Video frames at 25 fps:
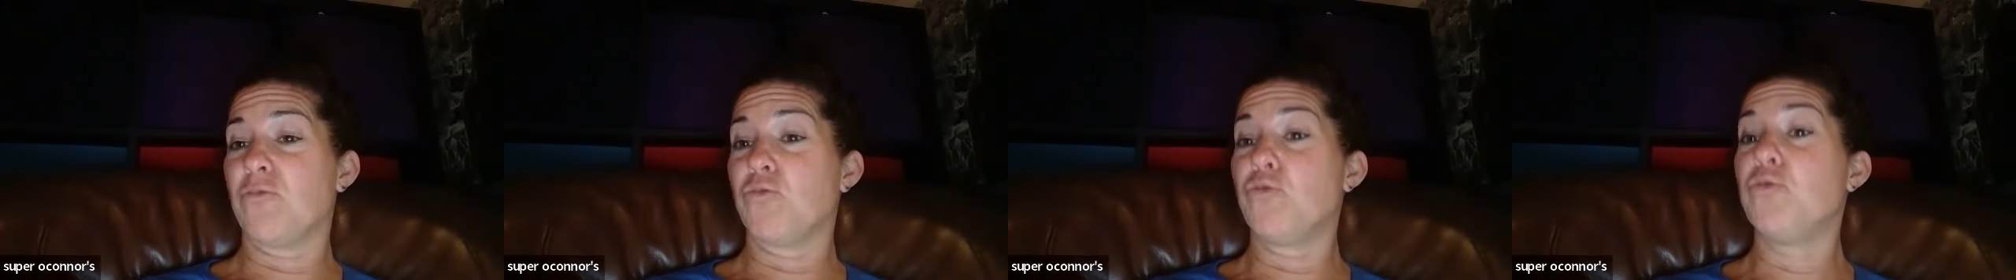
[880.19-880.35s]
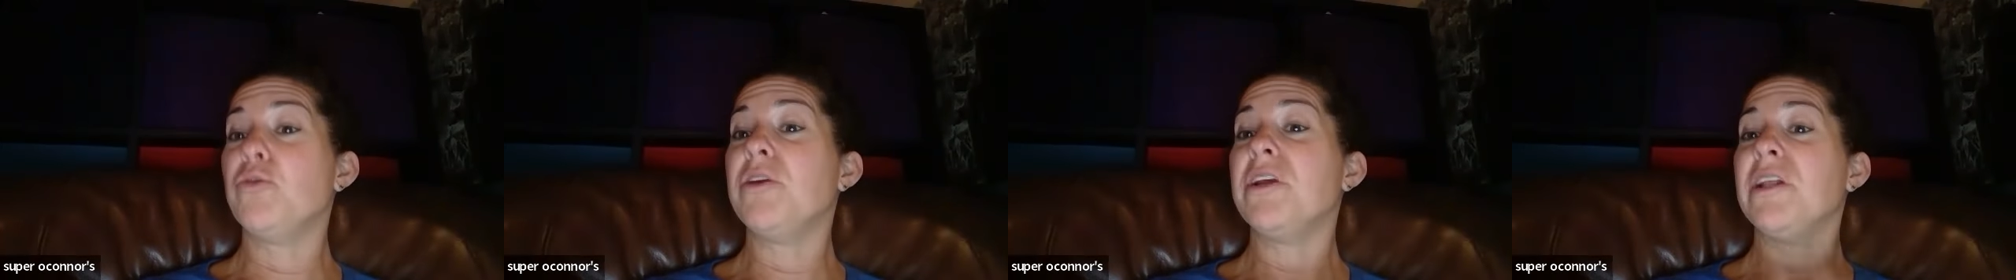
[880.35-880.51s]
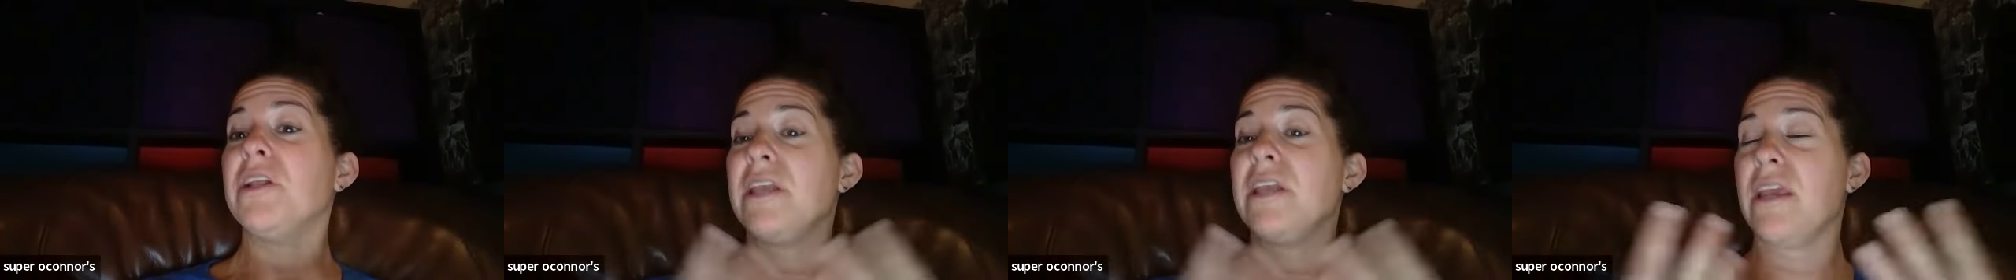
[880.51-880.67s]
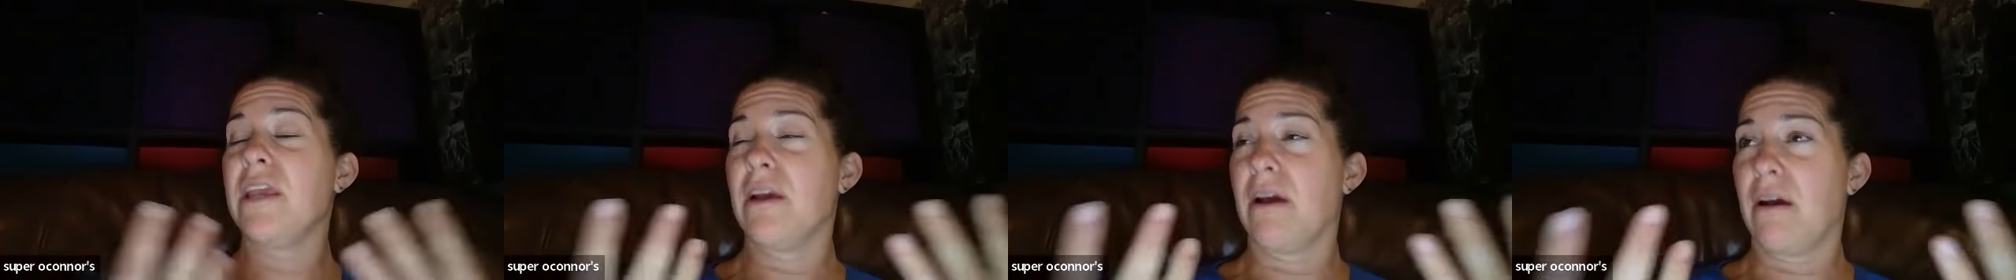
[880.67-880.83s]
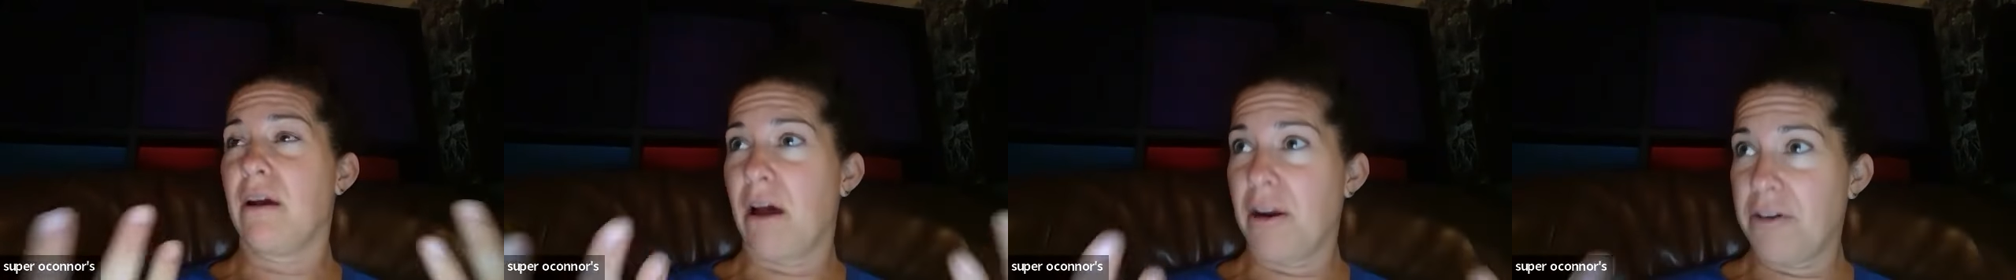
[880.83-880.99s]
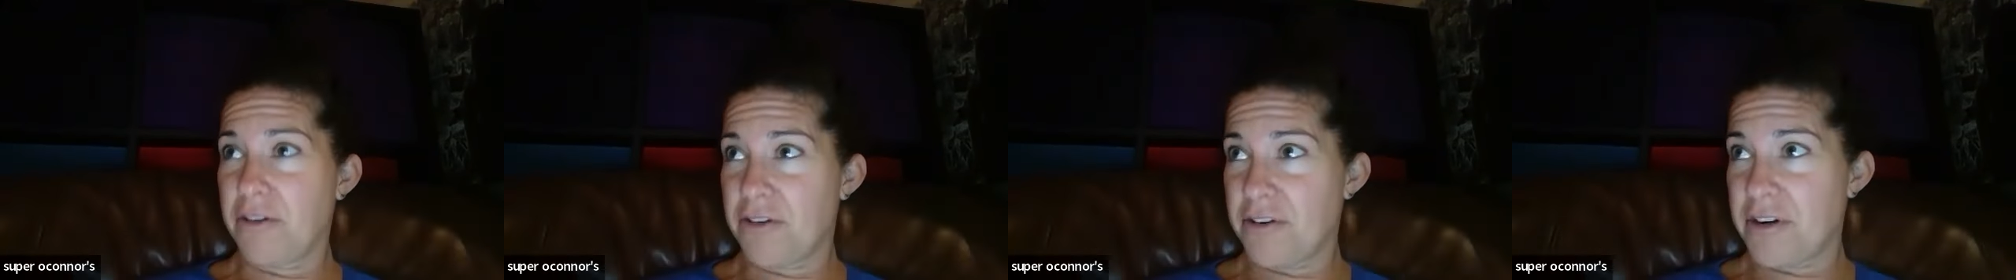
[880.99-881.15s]

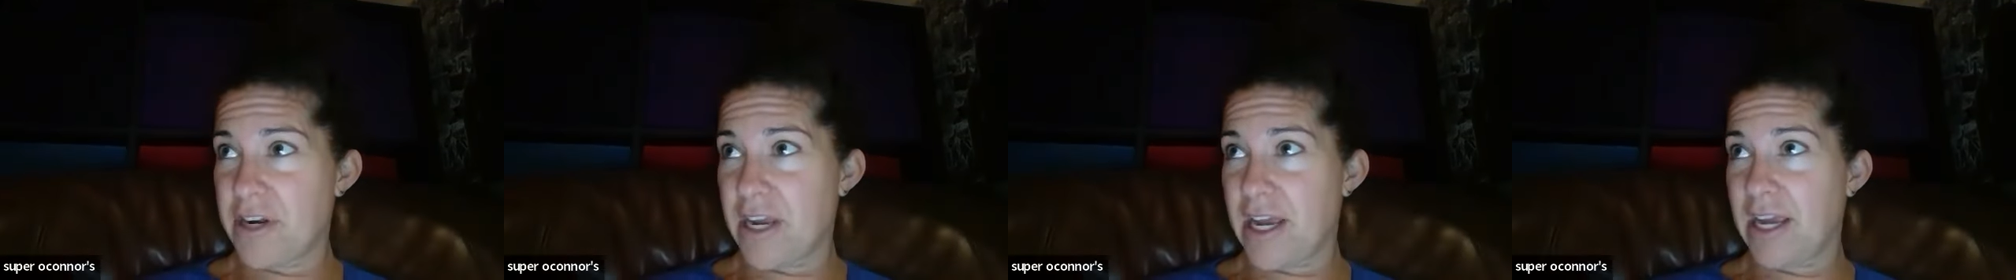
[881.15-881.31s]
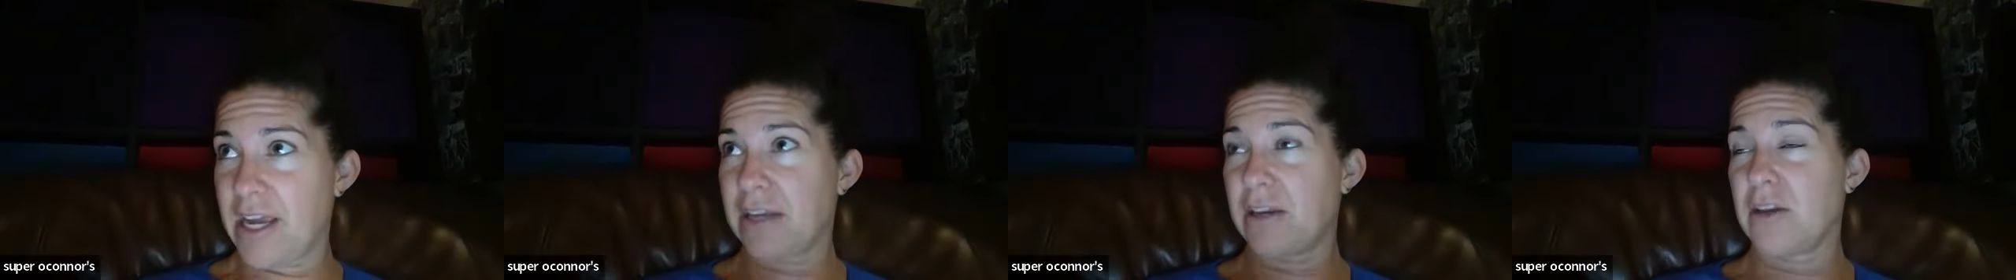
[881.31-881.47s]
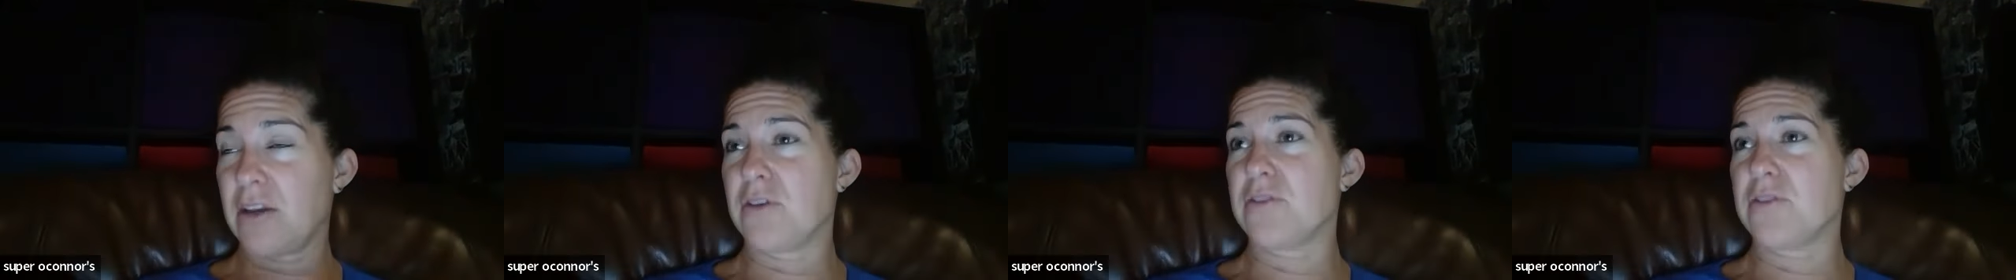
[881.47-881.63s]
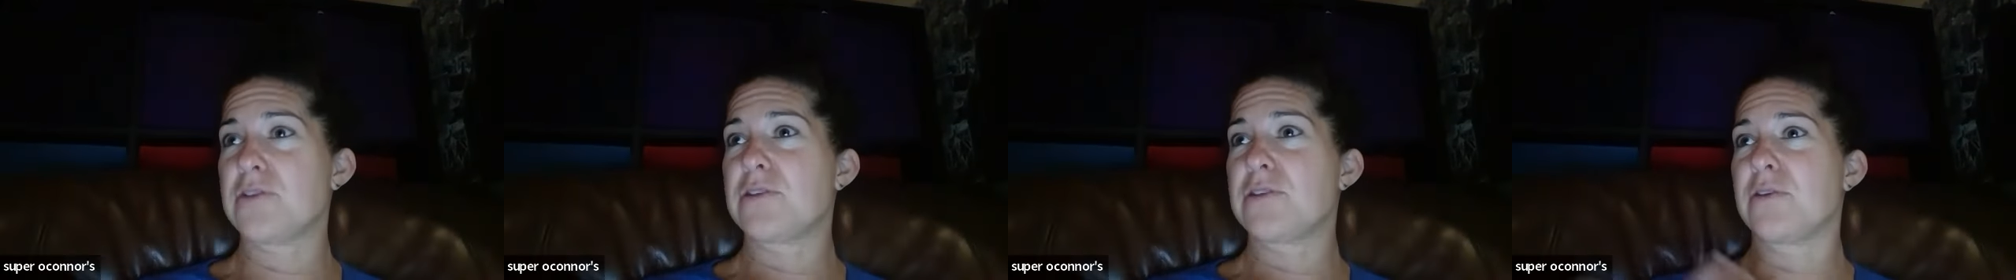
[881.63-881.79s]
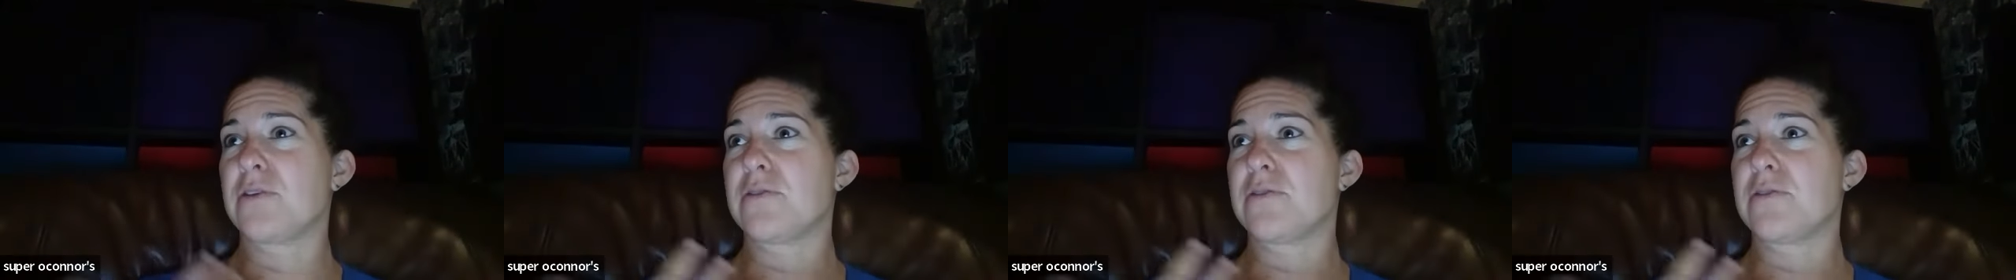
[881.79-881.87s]
really underdiagnosed.